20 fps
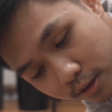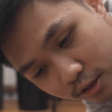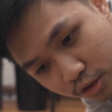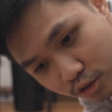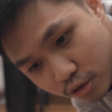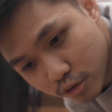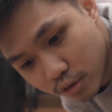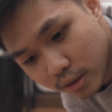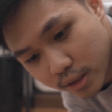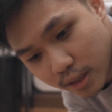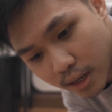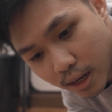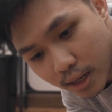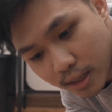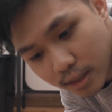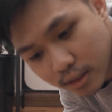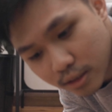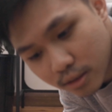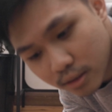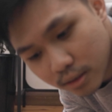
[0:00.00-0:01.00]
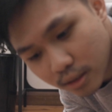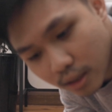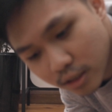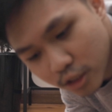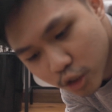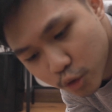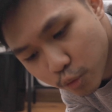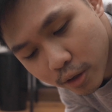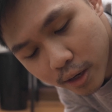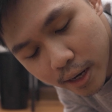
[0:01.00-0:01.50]
this to you guys, I
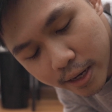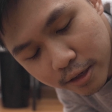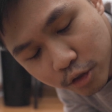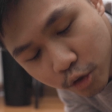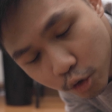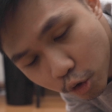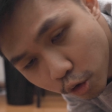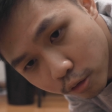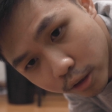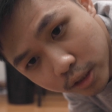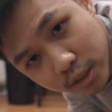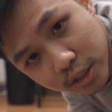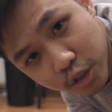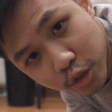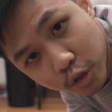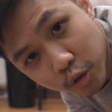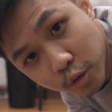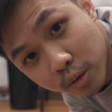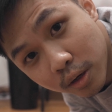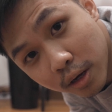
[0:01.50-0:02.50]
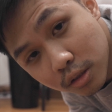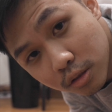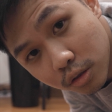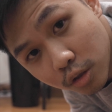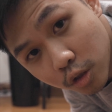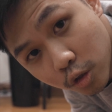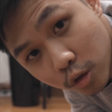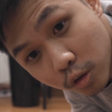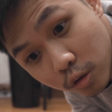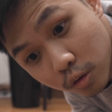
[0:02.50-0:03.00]
just want to encourage you
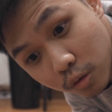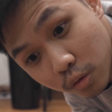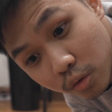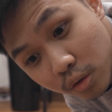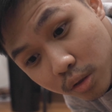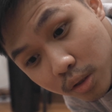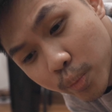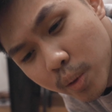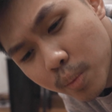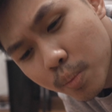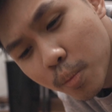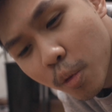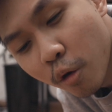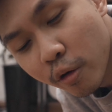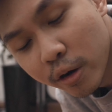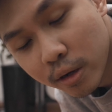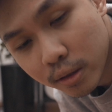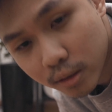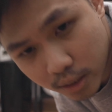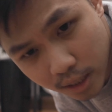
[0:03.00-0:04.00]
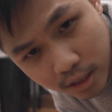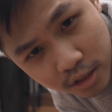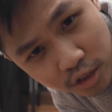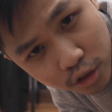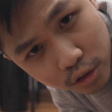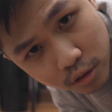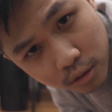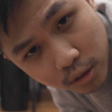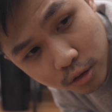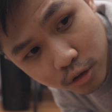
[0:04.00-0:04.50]
to be more
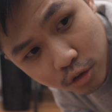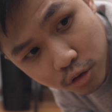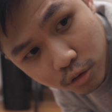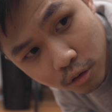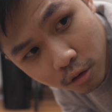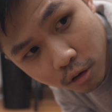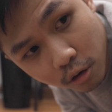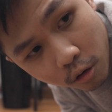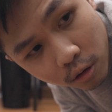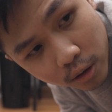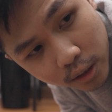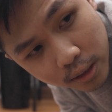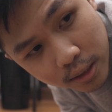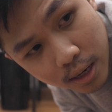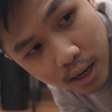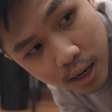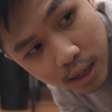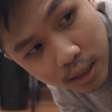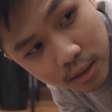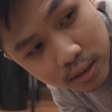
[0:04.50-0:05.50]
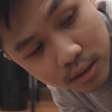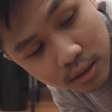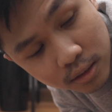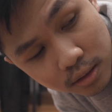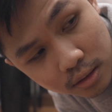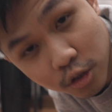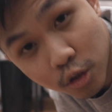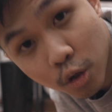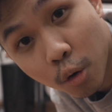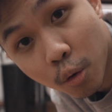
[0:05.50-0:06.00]
intentional to
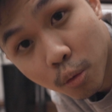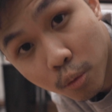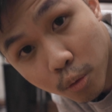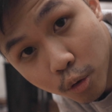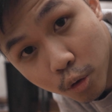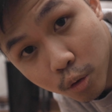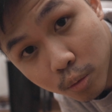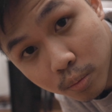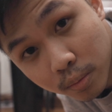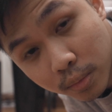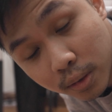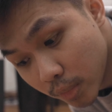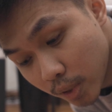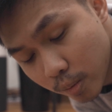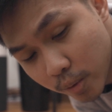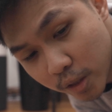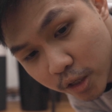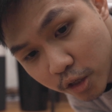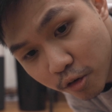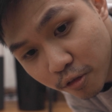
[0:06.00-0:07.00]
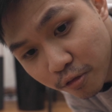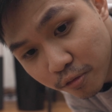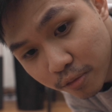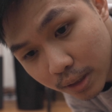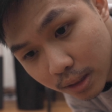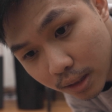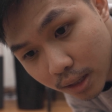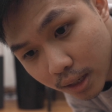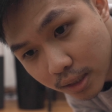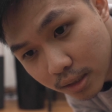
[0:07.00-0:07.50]
organize your room. Maybe you
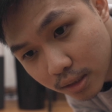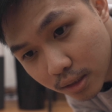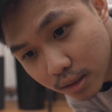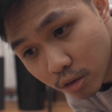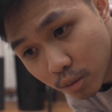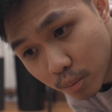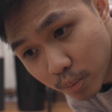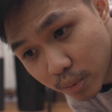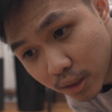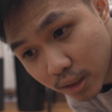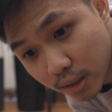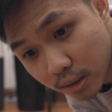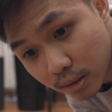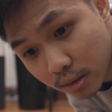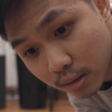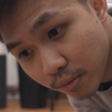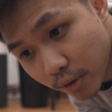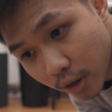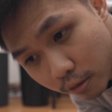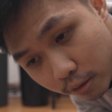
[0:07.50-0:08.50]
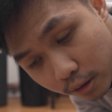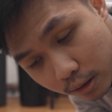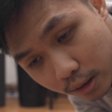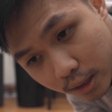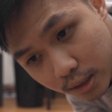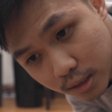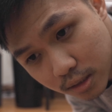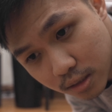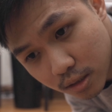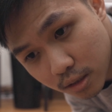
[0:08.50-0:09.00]
feel like you've been very
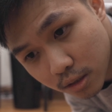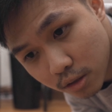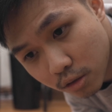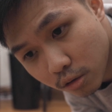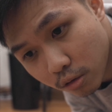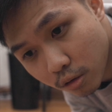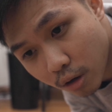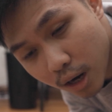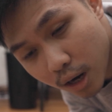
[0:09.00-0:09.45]
lazy or